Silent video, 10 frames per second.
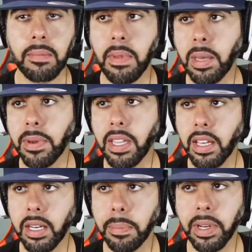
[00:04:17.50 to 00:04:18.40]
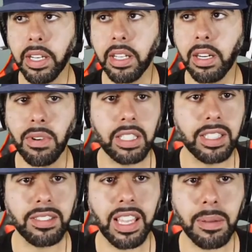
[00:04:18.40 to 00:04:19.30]
maybe put it around
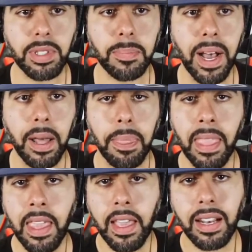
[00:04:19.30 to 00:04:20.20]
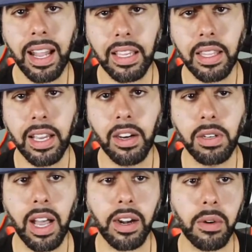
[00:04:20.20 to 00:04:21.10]
the same spot like the
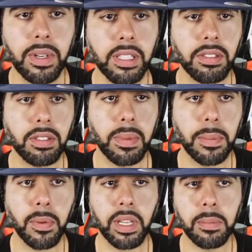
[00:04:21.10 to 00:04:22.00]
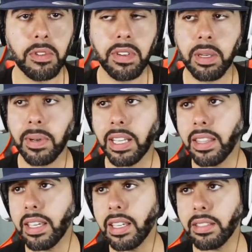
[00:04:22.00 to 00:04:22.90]
Elgato is. So maybe we can move it up like
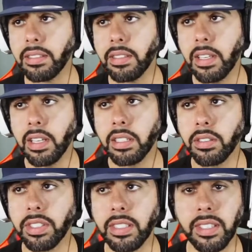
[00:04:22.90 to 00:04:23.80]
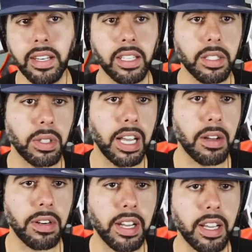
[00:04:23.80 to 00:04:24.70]
this. You see it's getting a little
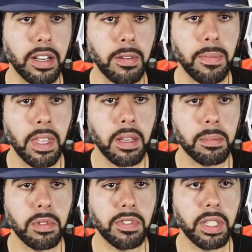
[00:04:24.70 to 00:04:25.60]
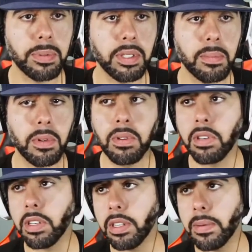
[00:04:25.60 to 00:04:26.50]
louder now. Move it up some
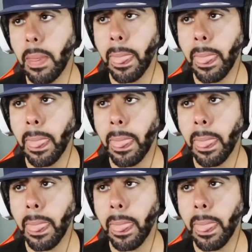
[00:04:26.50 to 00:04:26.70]
more.